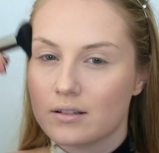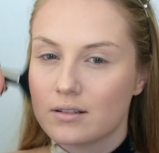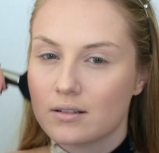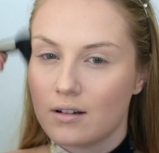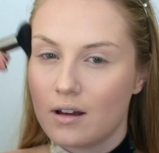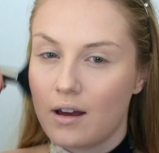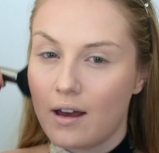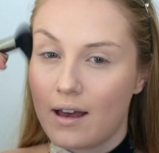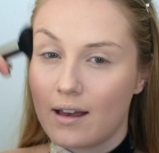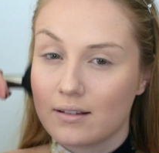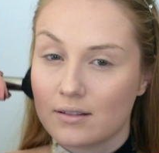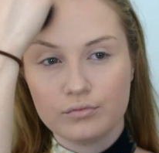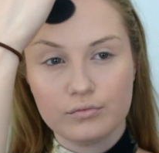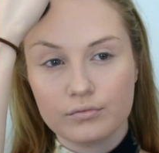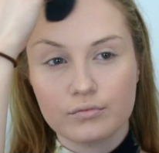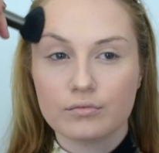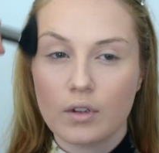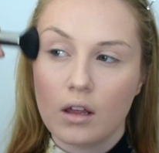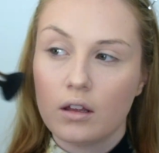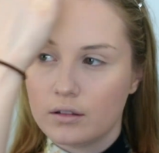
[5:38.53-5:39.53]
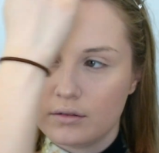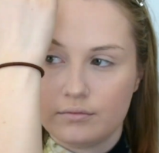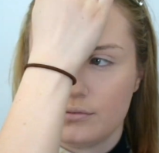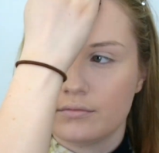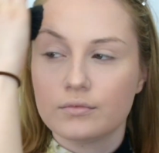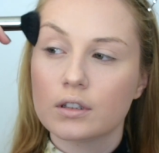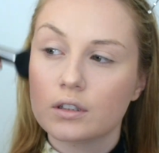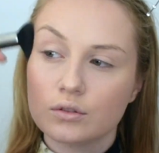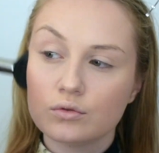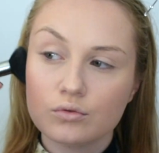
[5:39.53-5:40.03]
it's not as dark,
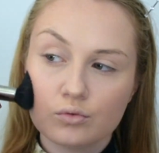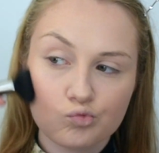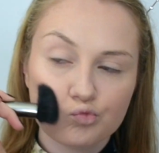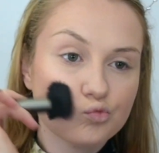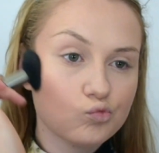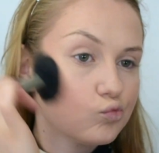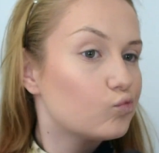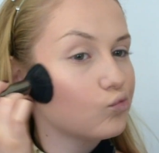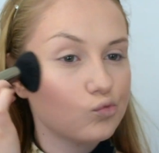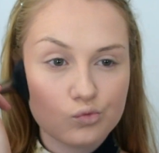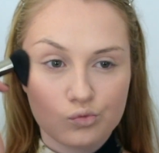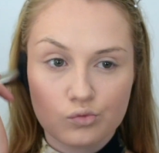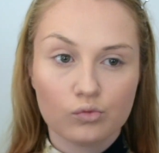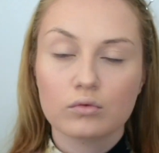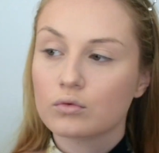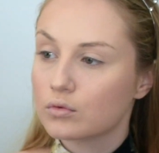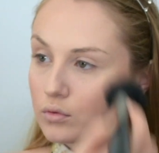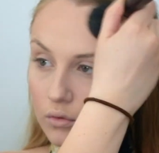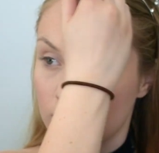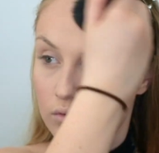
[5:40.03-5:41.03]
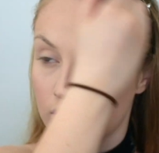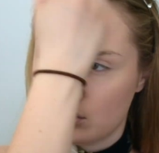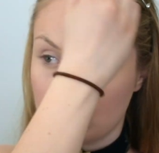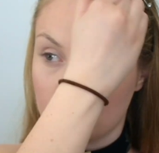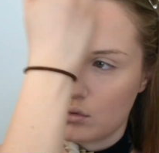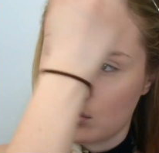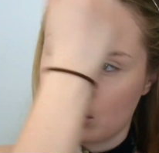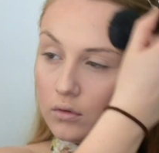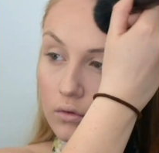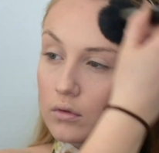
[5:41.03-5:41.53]
it's, you know, we're just warming it up
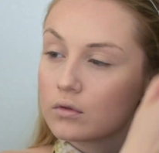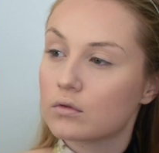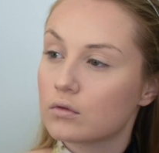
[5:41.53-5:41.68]
a bit.